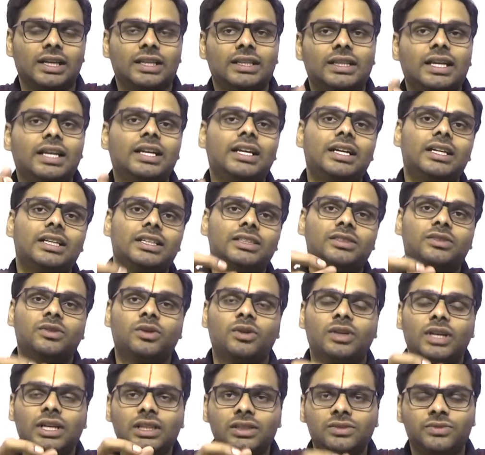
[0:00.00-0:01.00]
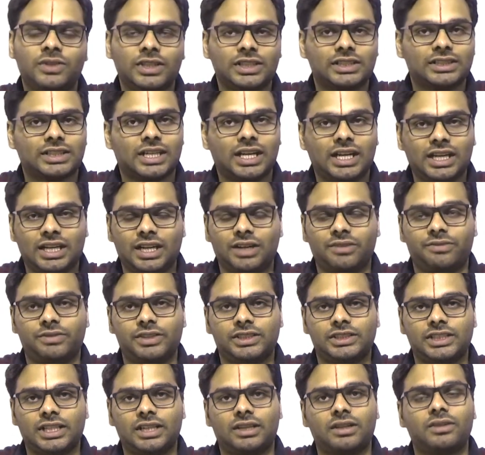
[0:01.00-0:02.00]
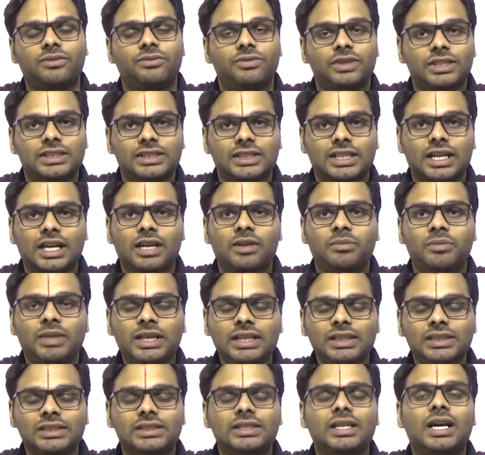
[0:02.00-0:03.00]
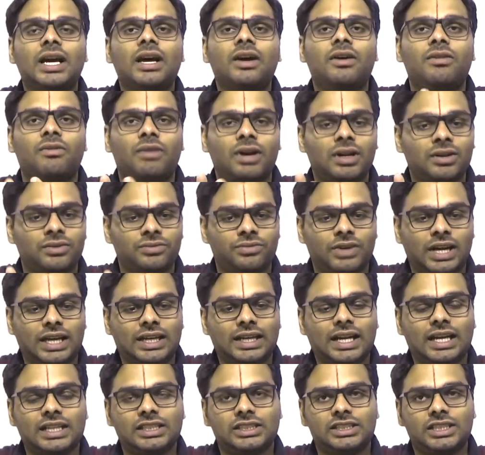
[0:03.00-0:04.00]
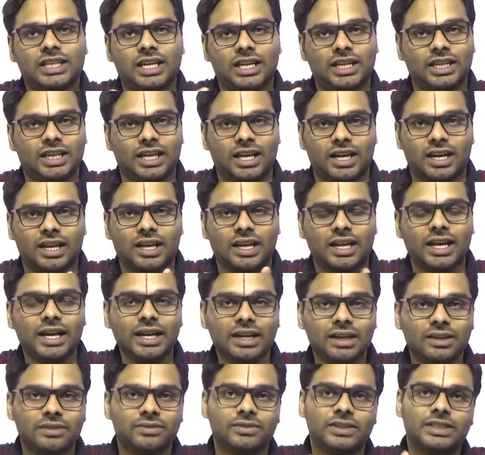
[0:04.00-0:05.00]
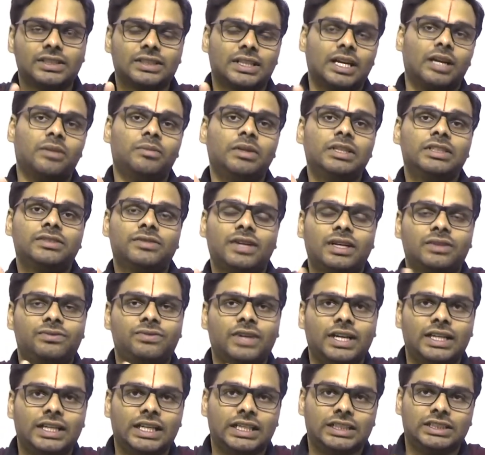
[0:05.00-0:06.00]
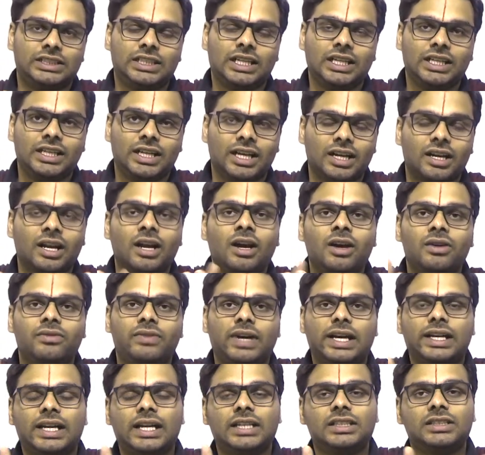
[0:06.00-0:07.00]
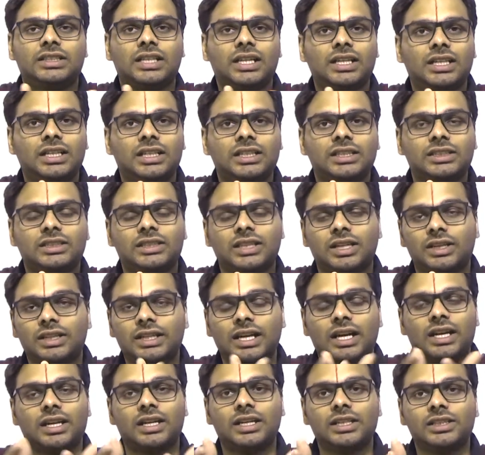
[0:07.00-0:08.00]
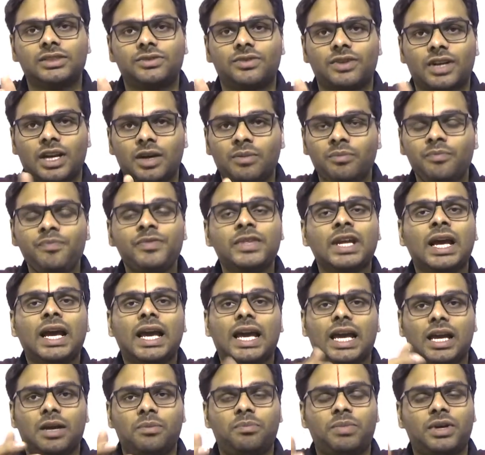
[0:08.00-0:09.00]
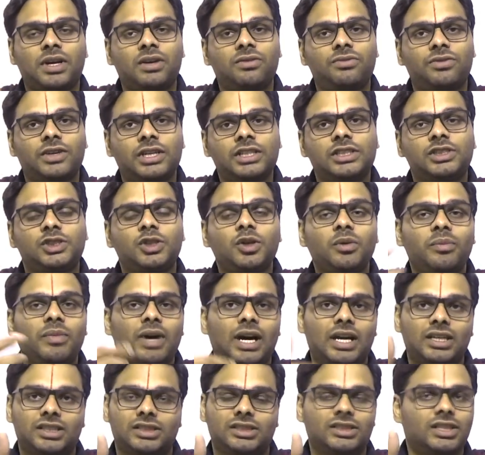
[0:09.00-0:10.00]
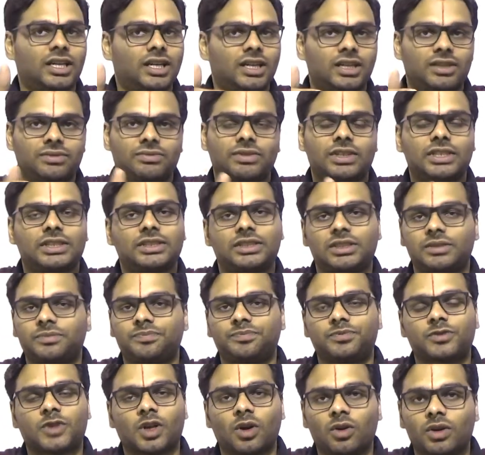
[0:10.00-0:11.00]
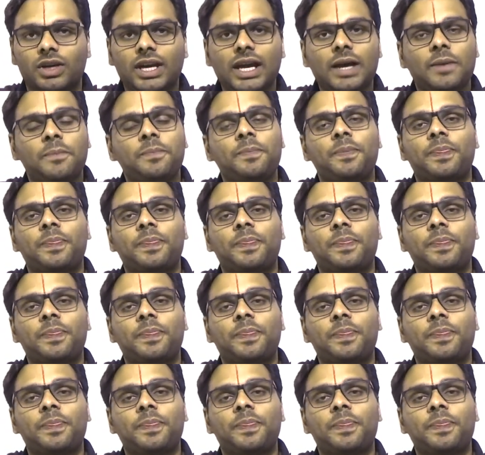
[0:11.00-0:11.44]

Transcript: then it is known as fiscal deficit. Fiscal means one financial year, right? Fiscal means one financial year. Year is from April 1st to March 31st. Okay.